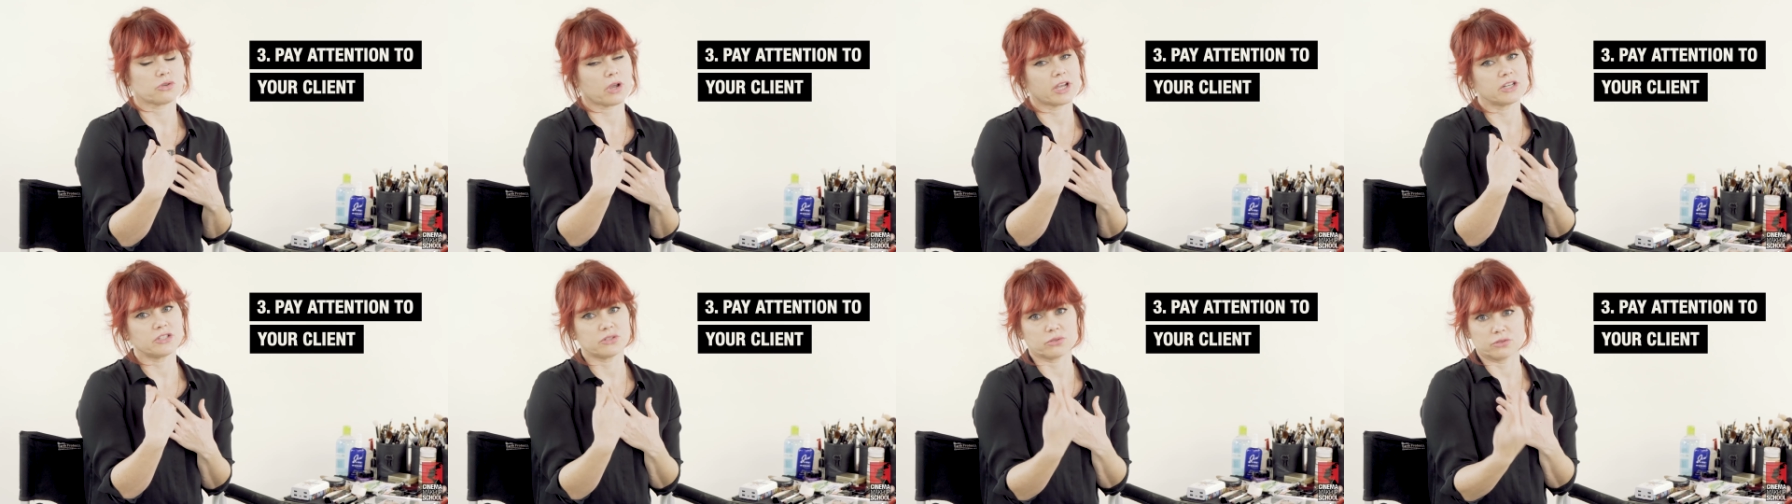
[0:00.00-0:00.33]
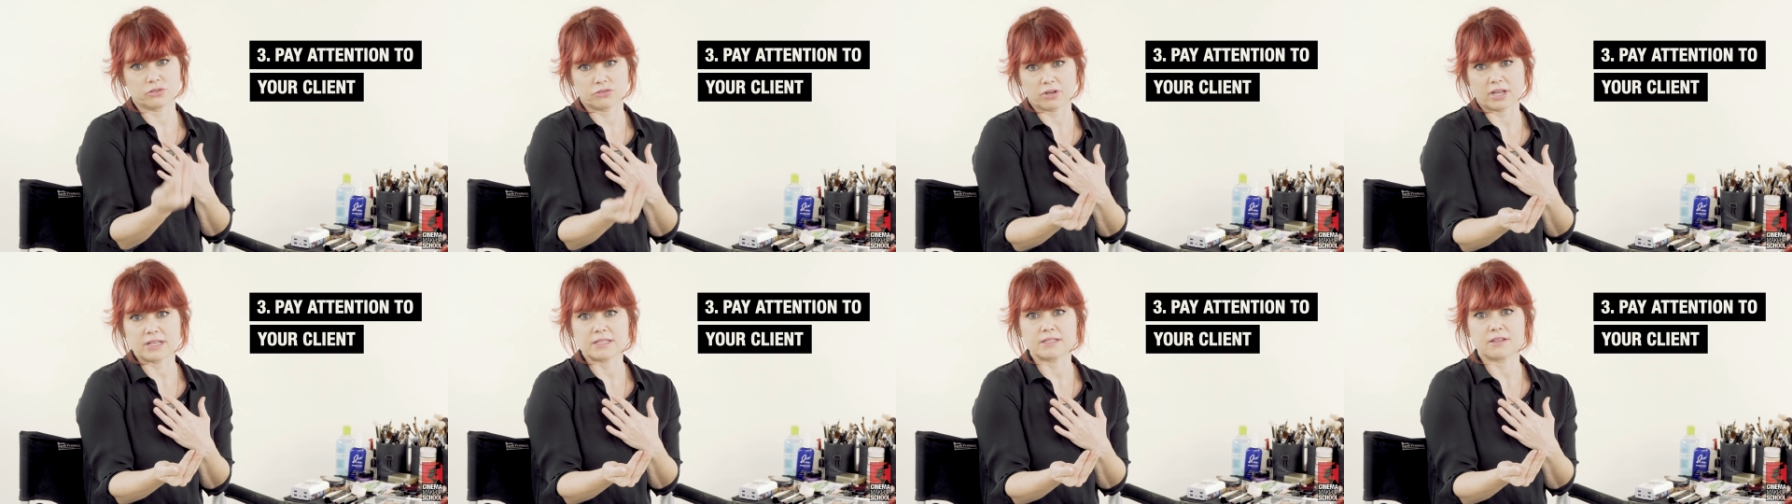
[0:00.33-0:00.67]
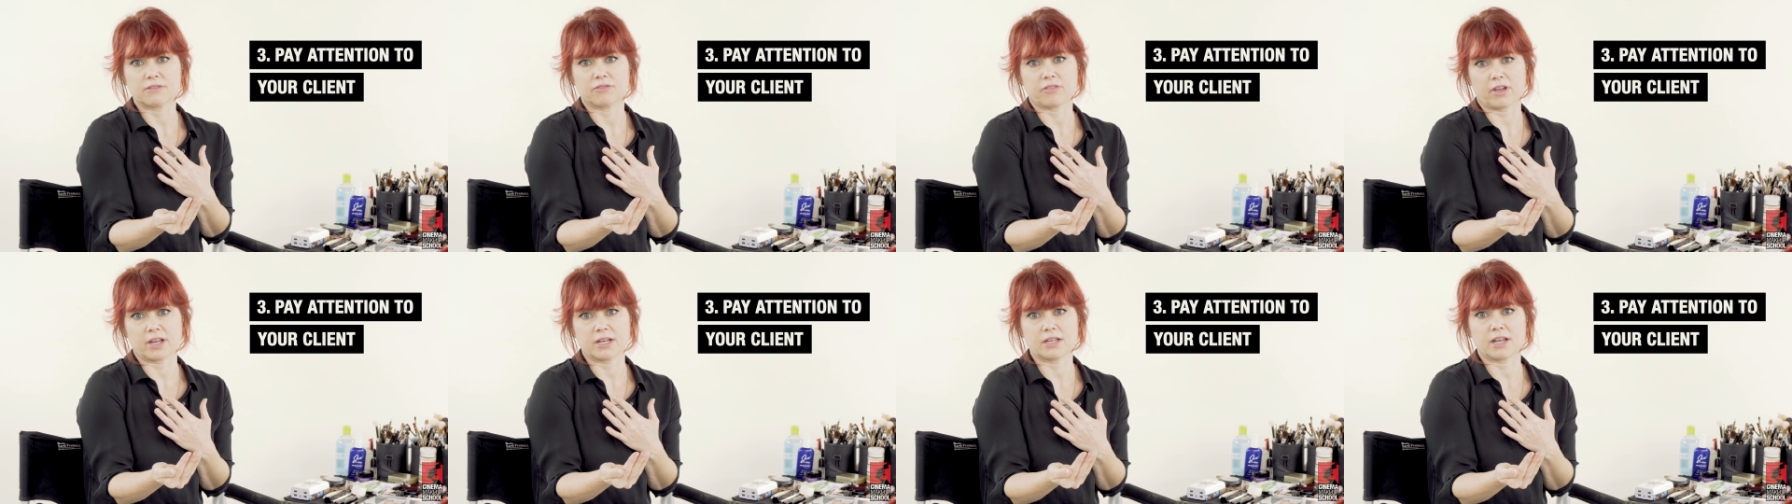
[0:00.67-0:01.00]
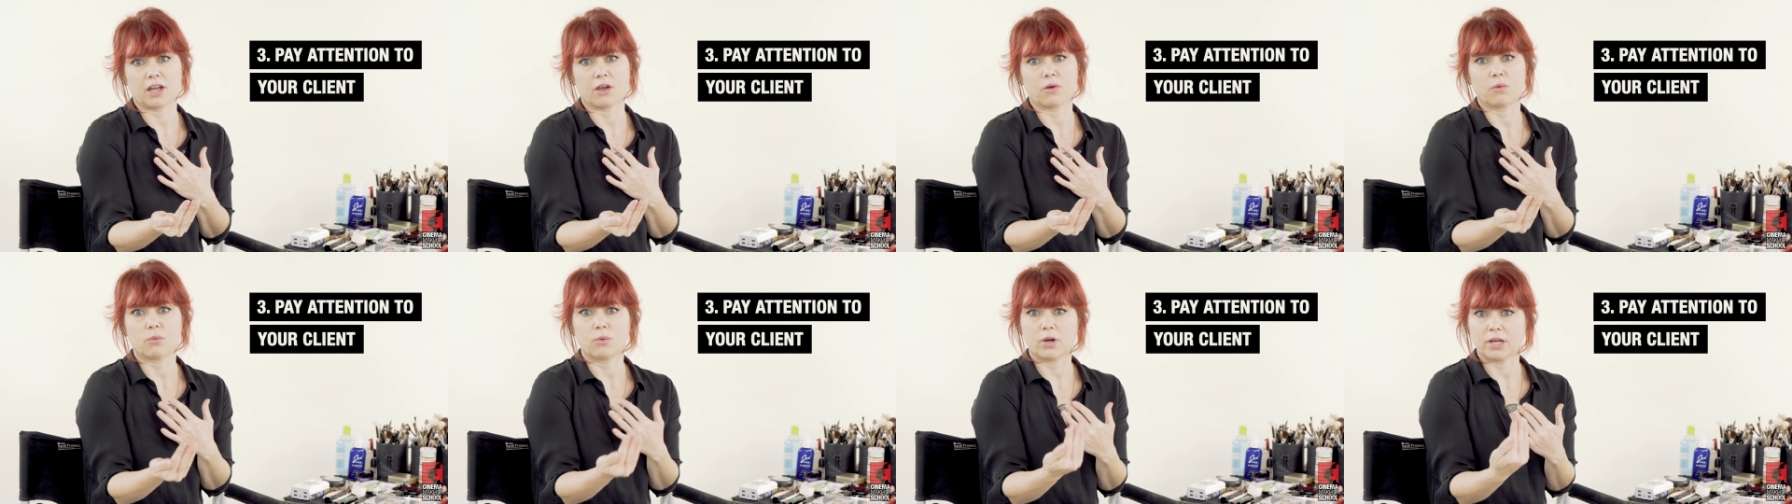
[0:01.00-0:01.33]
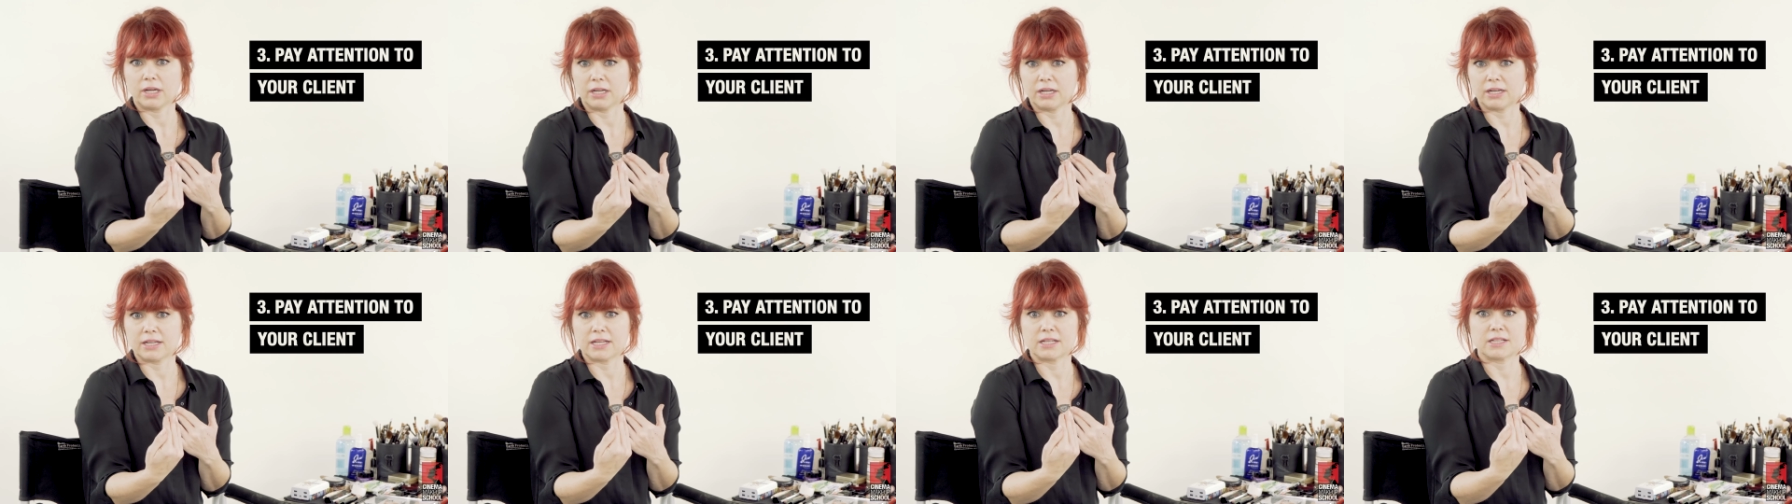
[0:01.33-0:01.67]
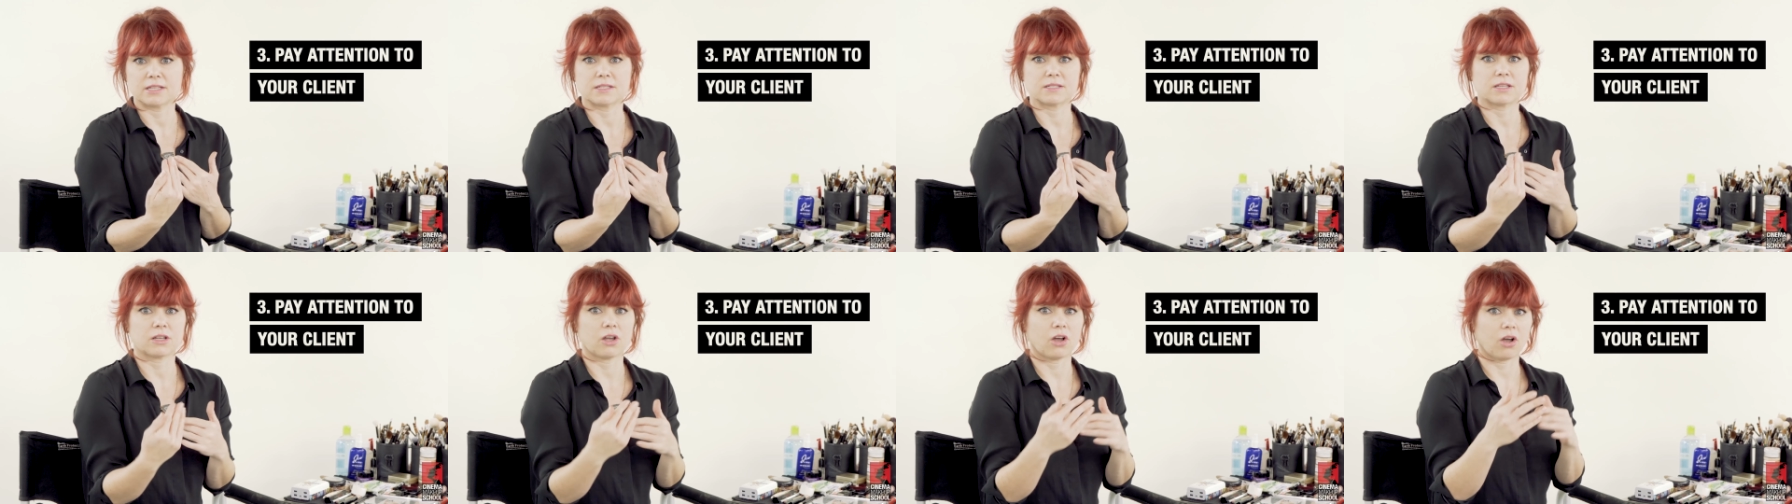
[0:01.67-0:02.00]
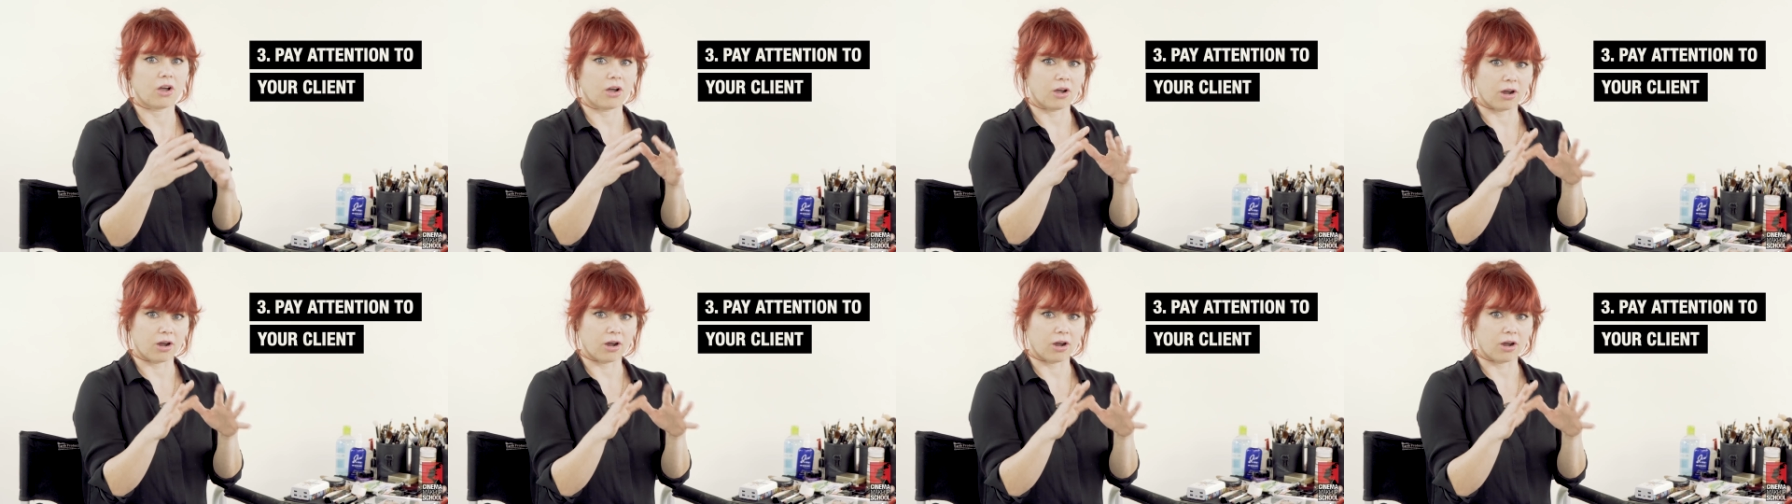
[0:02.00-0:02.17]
try to address it, find out what it is,